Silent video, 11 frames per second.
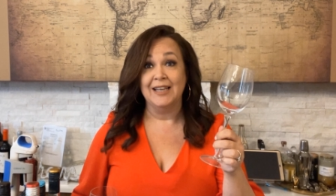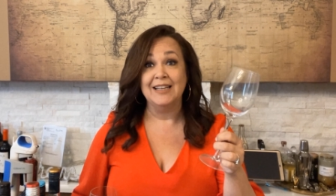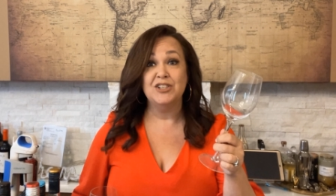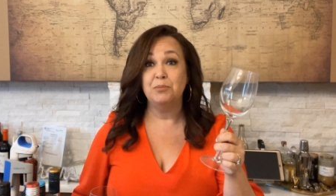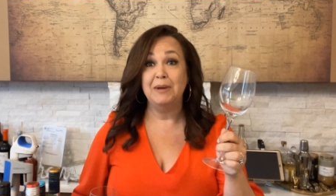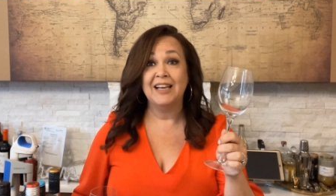
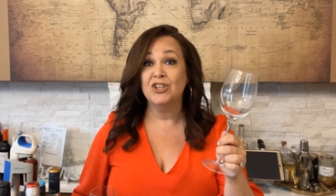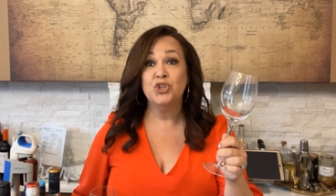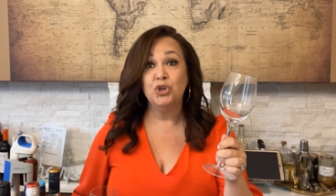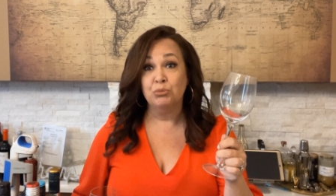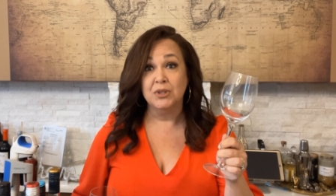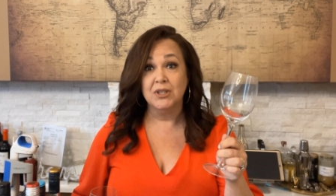needs to be
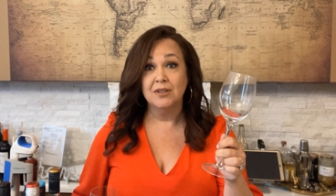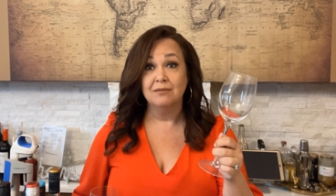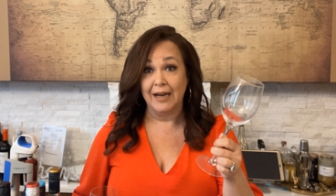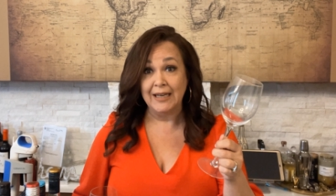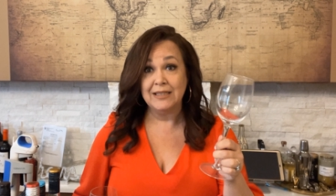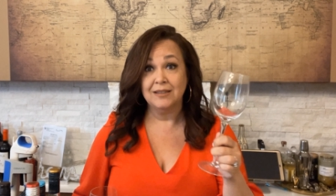consumed,
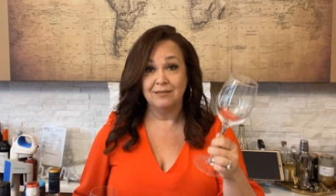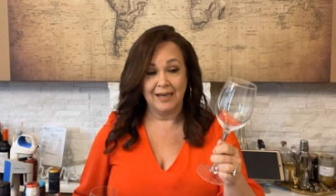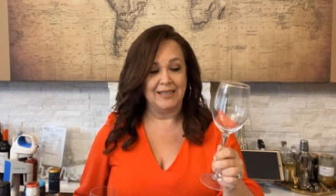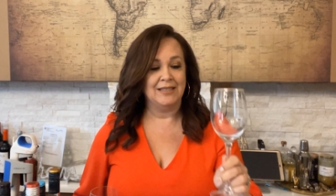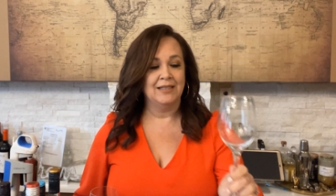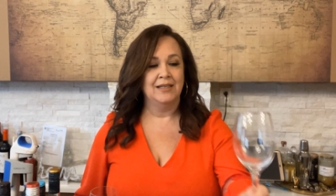right?
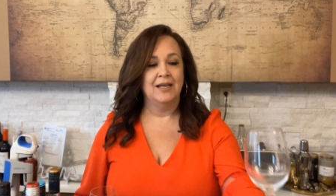Right.